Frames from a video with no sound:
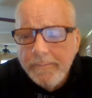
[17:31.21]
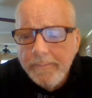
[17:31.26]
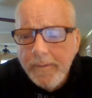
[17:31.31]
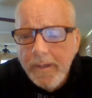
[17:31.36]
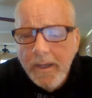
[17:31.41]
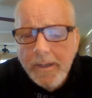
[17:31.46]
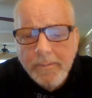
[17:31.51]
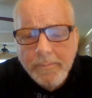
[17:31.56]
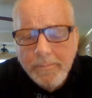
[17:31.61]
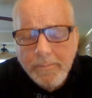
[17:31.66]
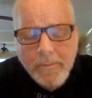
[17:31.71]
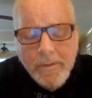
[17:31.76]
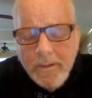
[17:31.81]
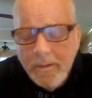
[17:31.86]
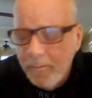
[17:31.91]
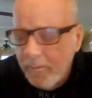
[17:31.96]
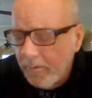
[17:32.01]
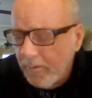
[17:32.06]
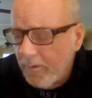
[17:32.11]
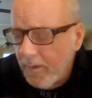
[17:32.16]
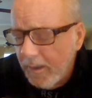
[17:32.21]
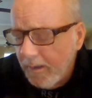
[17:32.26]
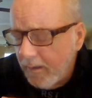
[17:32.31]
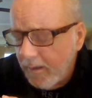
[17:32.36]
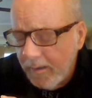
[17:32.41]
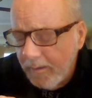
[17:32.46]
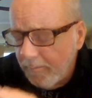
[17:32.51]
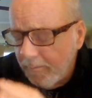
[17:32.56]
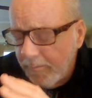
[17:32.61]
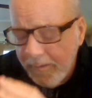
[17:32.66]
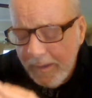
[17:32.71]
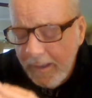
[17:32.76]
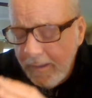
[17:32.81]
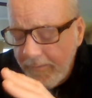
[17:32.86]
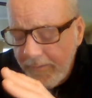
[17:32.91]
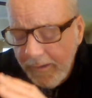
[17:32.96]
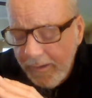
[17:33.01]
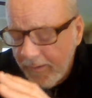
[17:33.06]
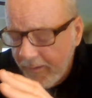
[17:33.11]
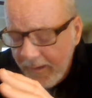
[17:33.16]
I, there was nothing
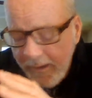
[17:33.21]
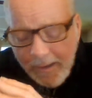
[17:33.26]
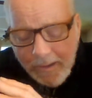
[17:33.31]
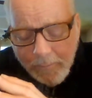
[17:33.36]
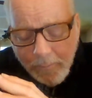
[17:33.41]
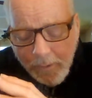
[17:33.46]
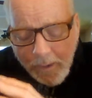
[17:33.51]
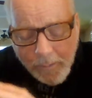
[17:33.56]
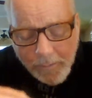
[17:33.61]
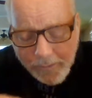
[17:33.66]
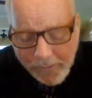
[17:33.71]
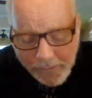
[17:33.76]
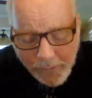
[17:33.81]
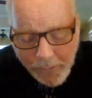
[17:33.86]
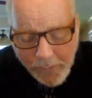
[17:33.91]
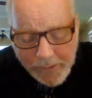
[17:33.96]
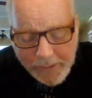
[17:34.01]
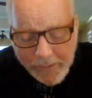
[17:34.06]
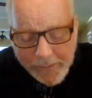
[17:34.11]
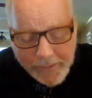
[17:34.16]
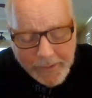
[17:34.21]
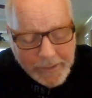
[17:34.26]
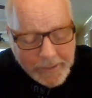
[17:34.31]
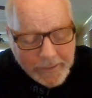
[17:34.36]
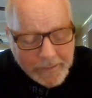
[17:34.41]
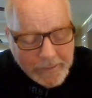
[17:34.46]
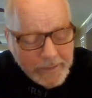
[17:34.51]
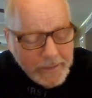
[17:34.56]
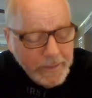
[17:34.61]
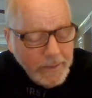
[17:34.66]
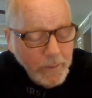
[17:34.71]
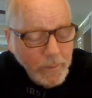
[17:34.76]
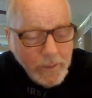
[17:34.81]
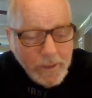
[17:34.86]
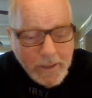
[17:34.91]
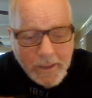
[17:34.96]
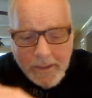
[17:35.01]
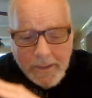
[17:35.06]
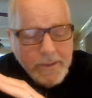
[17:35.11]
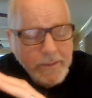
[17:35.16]
devious in what I was doing or anything. No
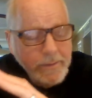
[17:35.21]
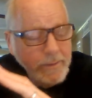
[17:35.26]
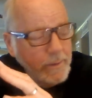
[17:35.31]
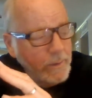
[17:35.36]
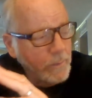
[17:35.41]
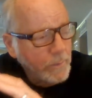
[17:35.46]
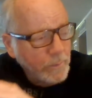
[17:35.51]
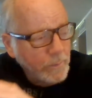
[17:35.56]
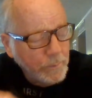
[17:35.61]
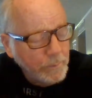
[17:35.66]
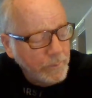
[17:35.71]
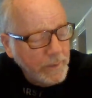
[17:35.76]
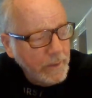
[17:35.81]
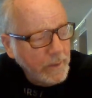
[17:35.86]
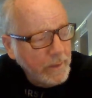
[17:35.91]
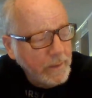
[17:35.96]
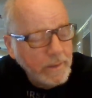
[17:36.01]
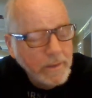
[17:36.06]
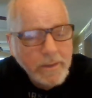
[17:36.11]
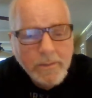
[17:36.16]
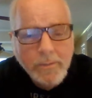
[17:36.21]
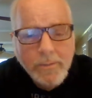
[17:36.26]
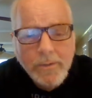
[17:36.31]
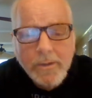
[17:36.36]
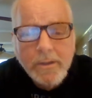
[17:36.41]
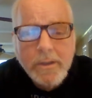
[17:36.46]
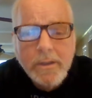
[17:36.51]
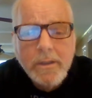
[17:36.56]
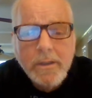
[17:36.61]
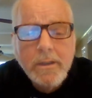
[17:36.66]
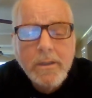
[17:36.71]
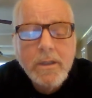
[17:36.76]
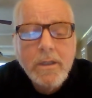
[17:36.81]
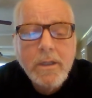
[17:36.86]
lies, no nothing, really.